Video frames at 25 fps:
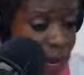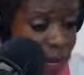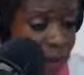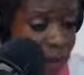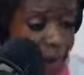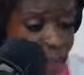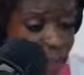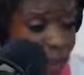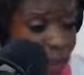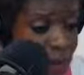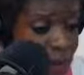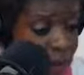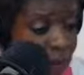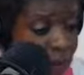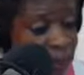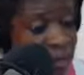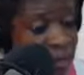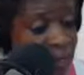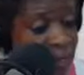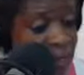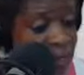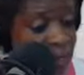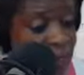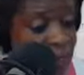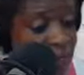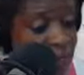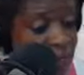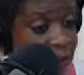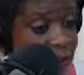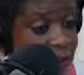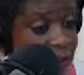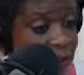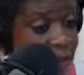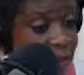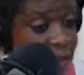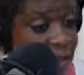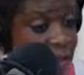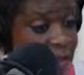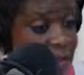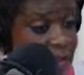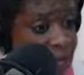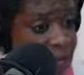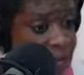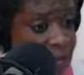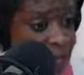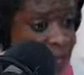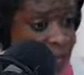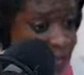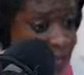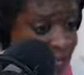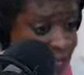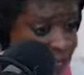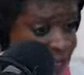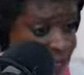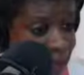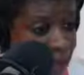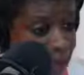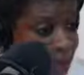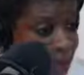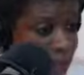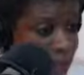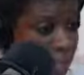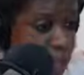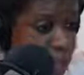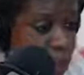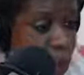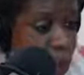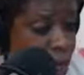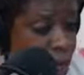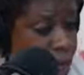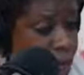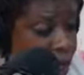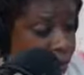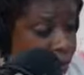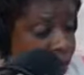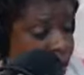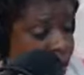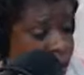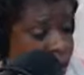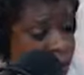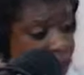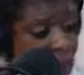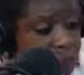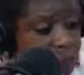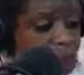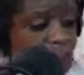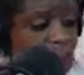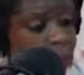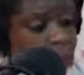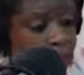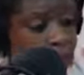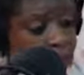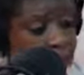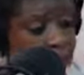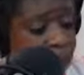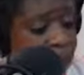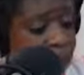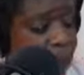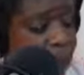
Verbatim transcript: I might not be, right? But it doesn't matter. Then don't come. Don't come.